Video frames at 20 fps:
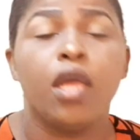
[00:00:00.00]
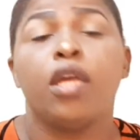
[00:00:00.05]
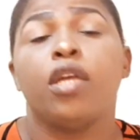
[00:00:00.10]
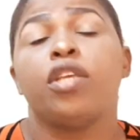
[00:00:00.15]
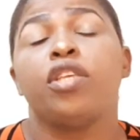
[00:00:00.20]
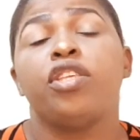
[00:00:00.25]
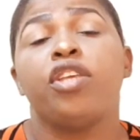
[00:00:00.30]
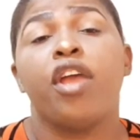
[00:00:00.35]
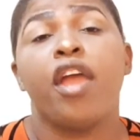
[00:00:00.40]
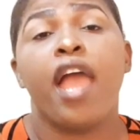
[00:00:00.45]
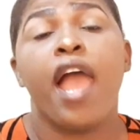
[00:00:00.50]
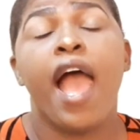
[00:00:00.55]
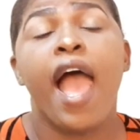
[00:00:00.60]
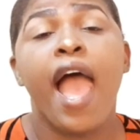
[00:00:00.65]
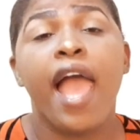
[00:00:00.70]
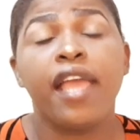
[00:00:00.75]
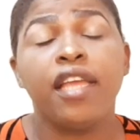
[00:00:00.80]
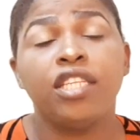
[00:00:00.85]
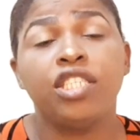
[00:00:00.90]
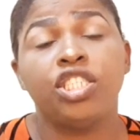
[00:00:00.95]
Your
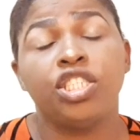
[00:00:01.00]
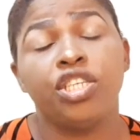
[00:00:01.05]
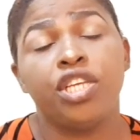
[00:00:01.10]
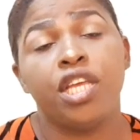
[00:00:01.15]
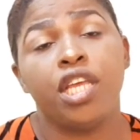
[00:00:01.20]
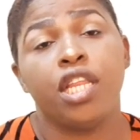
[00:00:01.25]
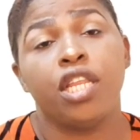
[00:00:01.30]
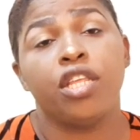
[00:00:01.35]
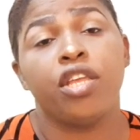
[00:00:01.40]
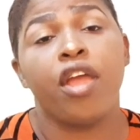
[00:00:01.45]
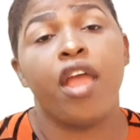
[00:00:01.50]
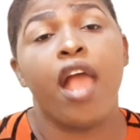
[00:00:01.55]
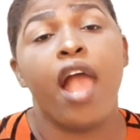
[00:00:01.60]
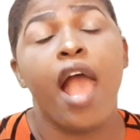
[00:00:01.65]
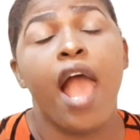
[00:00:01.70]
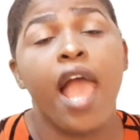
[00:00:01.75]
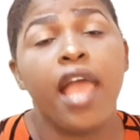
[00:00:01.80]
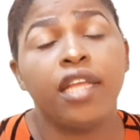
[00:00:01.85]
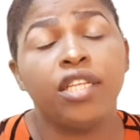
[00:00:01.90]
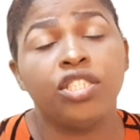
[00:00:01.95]
hygiene
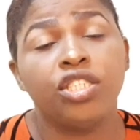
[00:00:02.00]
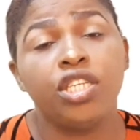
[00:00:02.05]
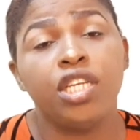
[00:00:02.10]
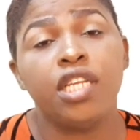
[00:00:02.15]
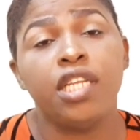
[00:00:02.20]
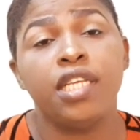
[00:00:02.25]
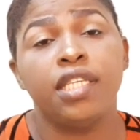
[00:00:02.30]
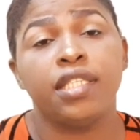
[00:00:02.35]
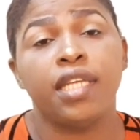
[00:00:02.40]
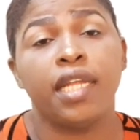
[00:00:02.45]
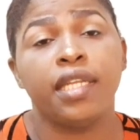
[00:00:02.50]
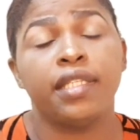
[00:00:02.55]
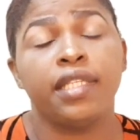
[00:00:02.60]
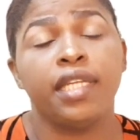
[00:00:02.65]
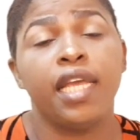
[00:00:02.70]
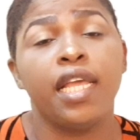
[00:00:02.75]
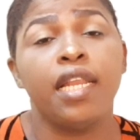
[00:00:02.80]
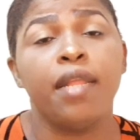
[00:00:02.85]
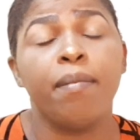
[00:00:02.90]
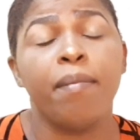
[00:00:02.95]
is a
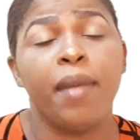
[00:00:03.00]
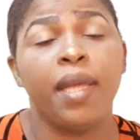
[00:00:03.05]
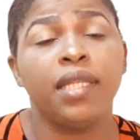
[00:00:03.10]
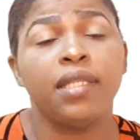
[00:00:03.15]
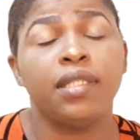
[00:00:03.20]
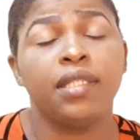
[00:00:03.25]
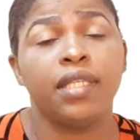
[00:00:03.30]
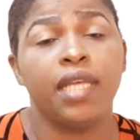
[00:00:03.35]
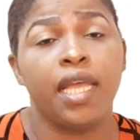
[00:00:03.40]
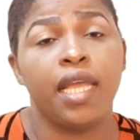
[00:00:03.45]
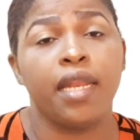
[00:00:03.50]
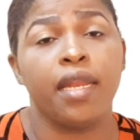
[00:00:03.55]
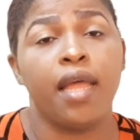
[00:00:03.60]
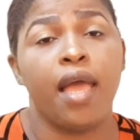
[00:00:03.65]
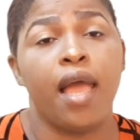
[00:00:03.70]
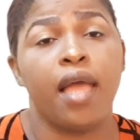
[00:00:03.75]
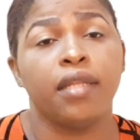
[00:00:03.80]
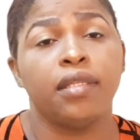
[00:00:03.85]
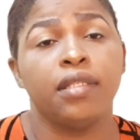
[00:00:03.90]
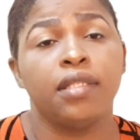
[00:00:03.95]
daily
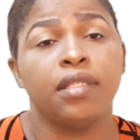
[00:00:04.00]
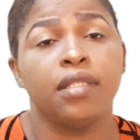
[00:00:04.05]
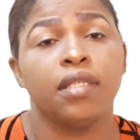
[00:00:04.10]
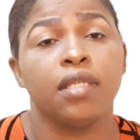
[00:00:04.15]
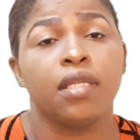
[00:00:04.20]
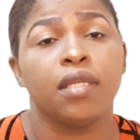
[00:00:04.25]
maintenance,